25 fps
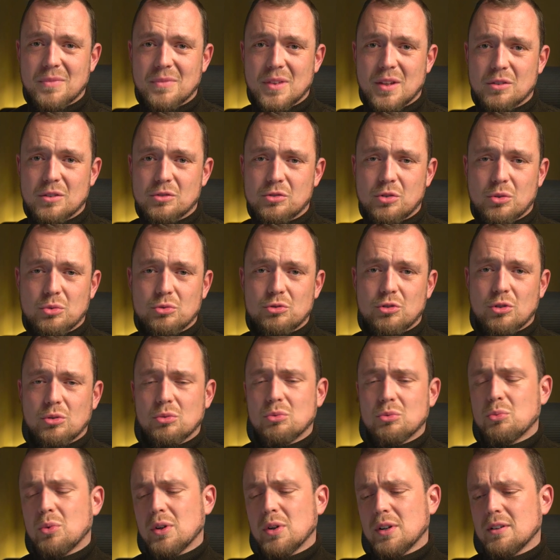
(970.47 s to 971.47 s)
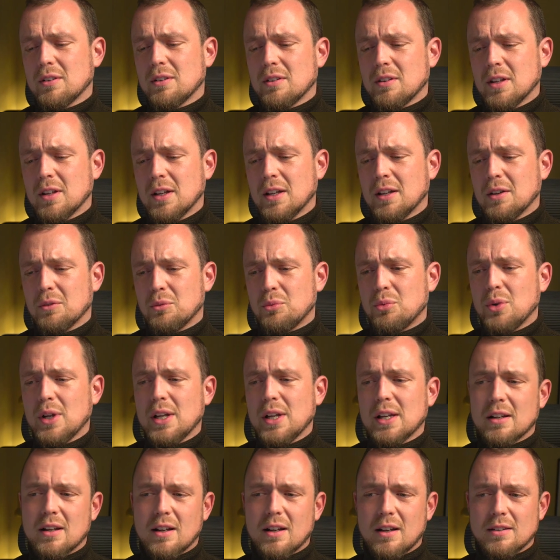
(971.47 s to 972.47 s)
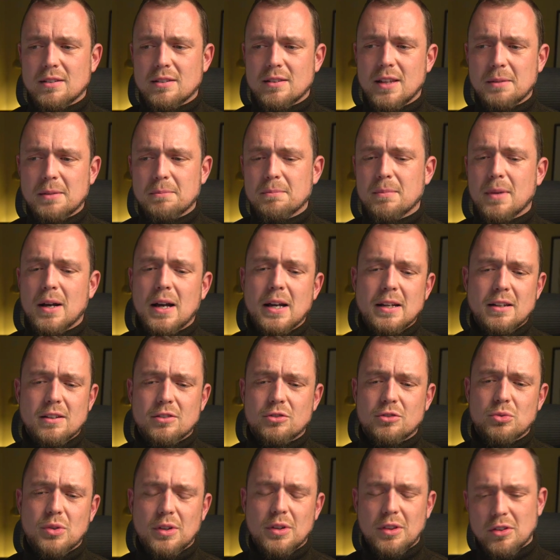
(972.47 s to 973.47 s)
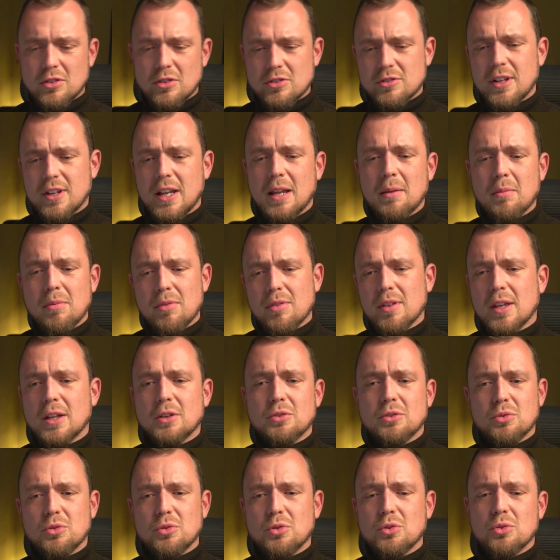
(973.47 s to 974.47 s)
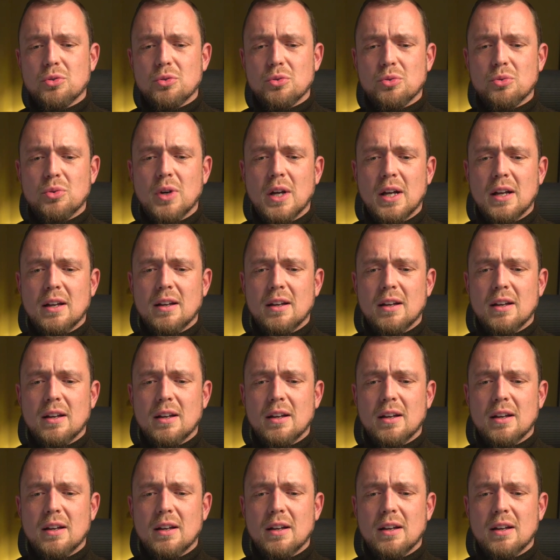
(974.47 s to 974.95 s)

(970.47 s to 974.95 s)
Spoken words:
So what? Realize that mind is doing the same thing to you